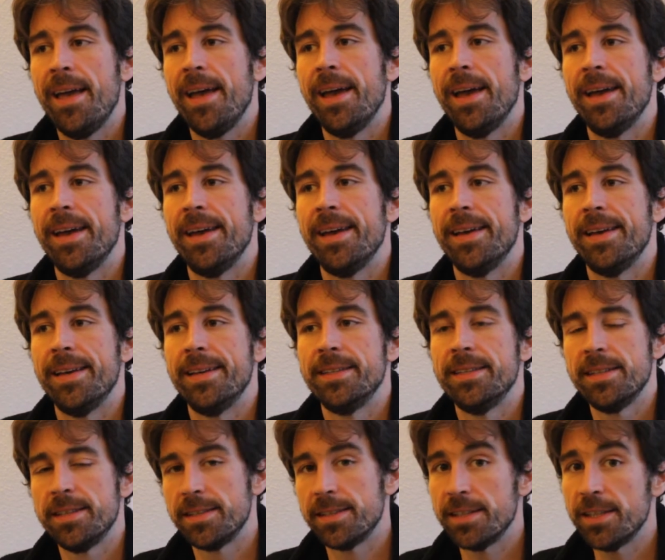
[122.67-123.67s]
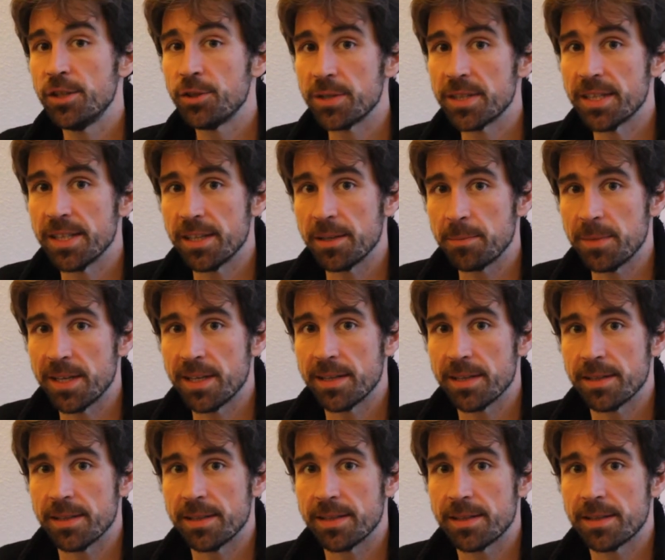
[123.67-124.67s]
And this is interesting
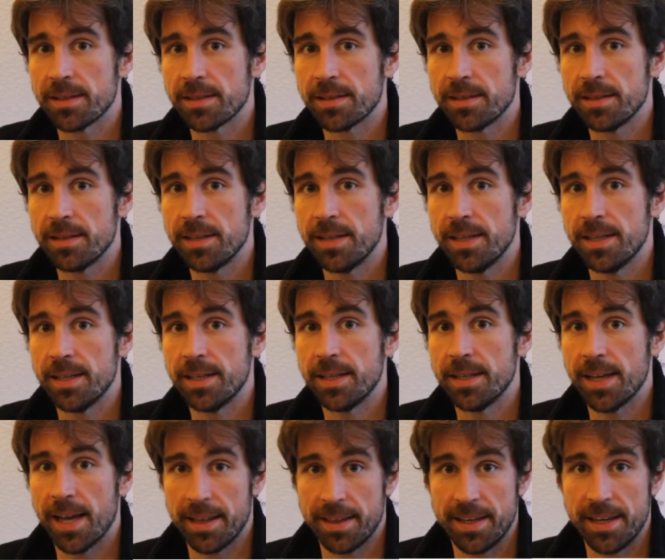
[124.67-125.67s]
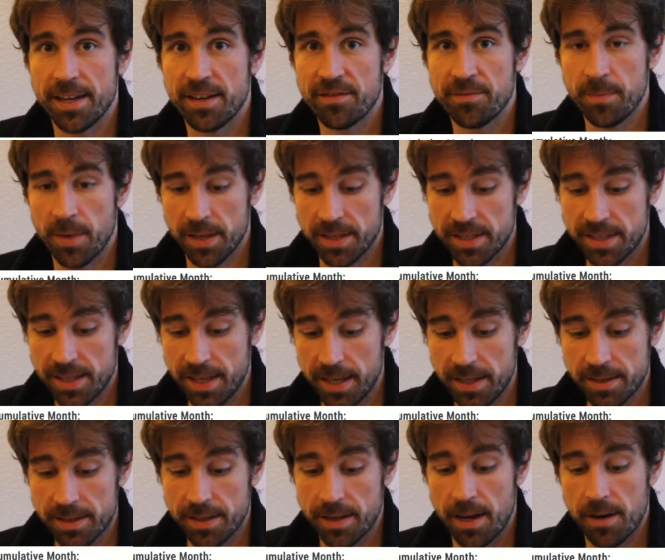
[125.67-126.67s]
because at the end of month
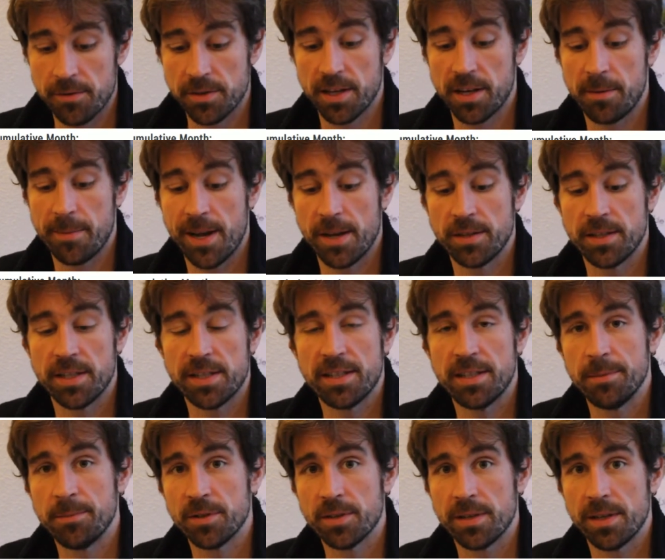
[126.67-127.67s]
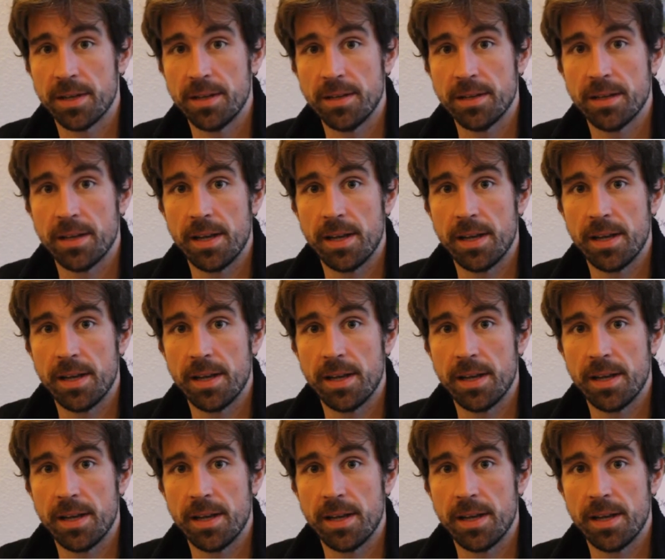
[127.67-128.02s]
6, I was at about 60%,